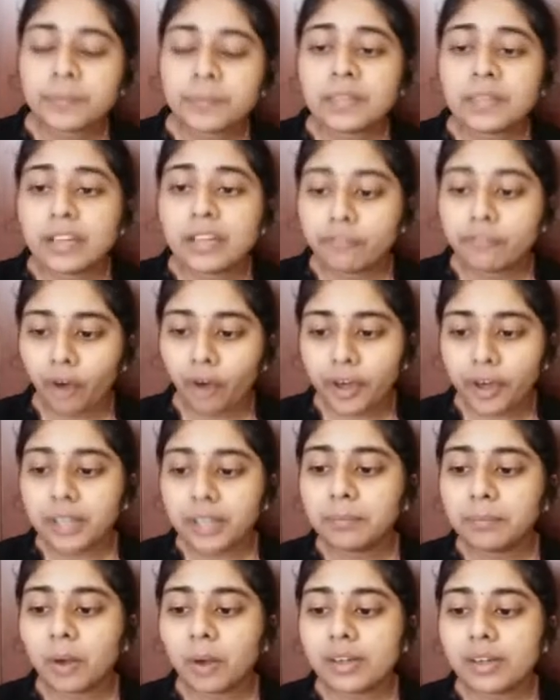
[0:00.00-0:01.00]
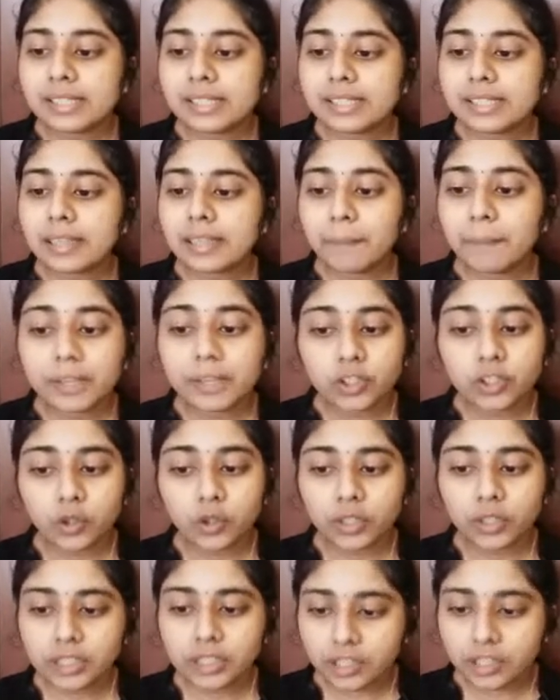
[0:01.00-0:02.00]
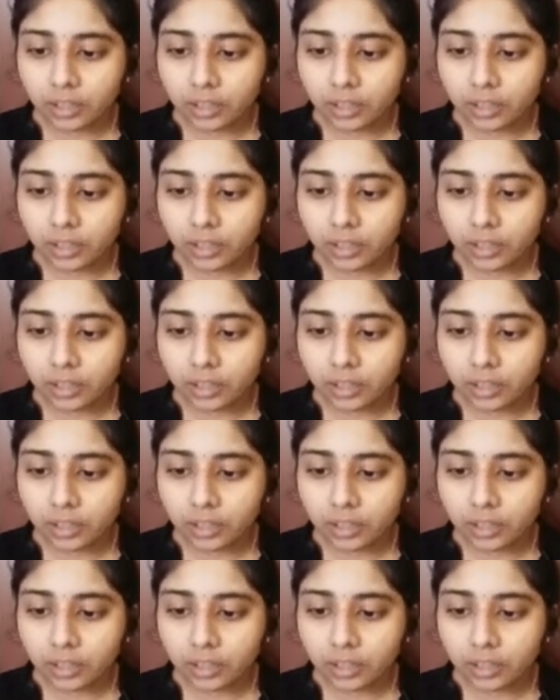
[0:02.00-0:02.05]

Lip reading: Foreign bonds, the maturity